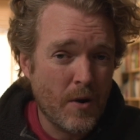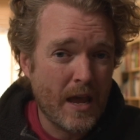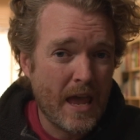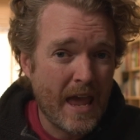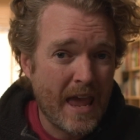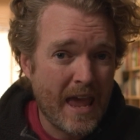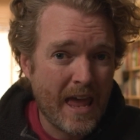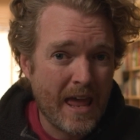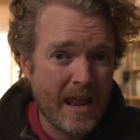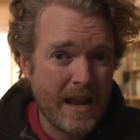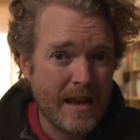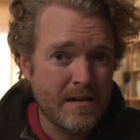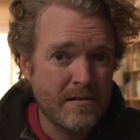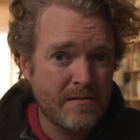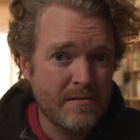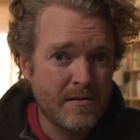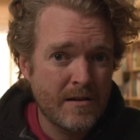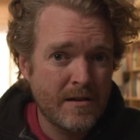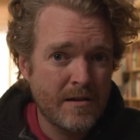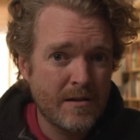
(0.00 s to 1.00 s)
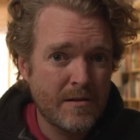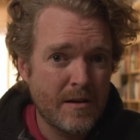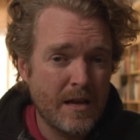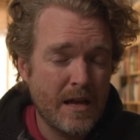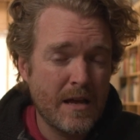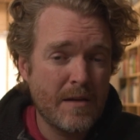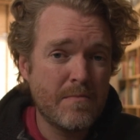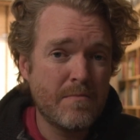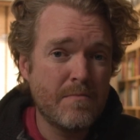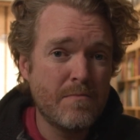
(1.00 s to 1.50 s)
can
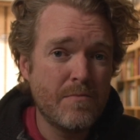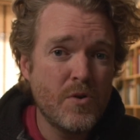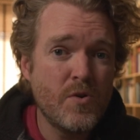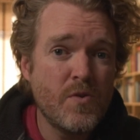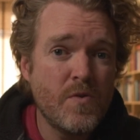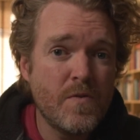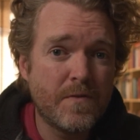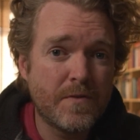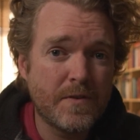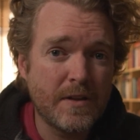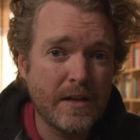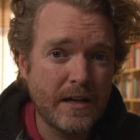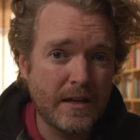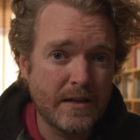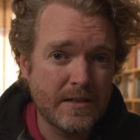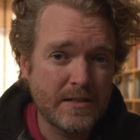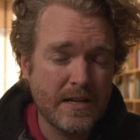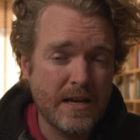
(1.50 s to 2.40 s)
move things.